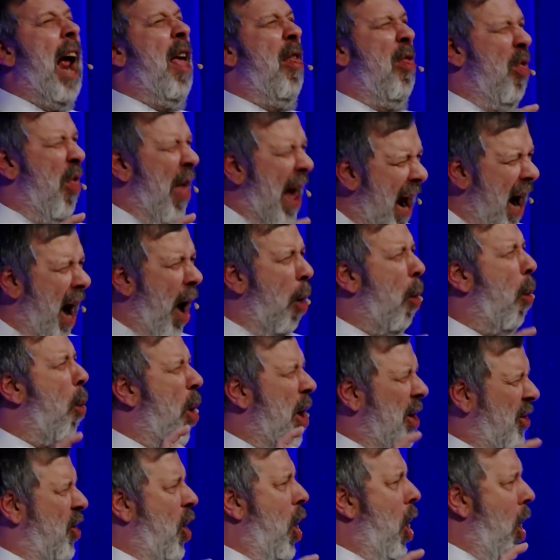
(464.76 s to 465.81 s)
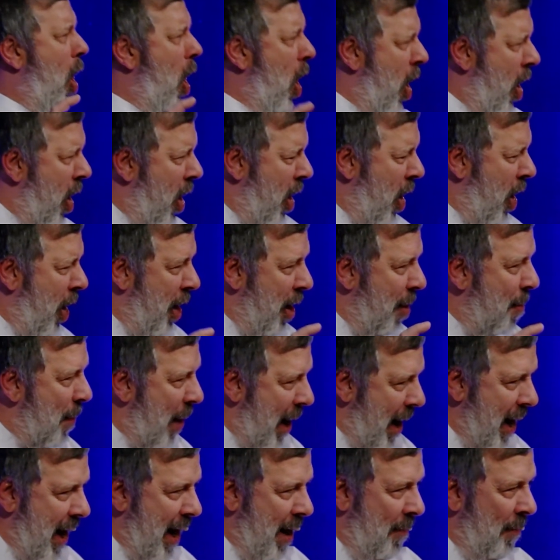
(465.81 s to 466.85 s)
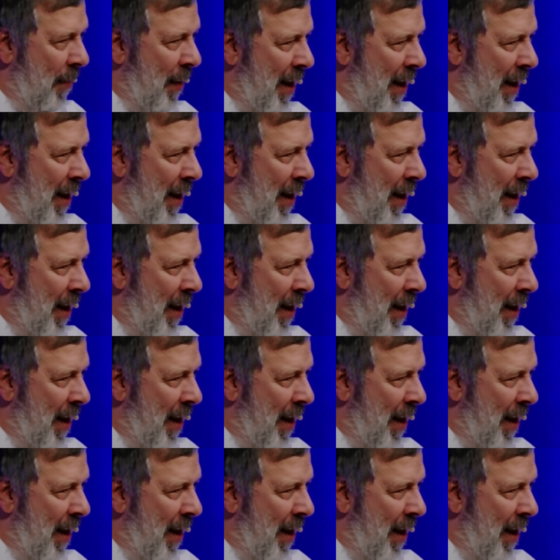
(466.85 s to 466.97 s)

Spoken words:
and that was a lot of money.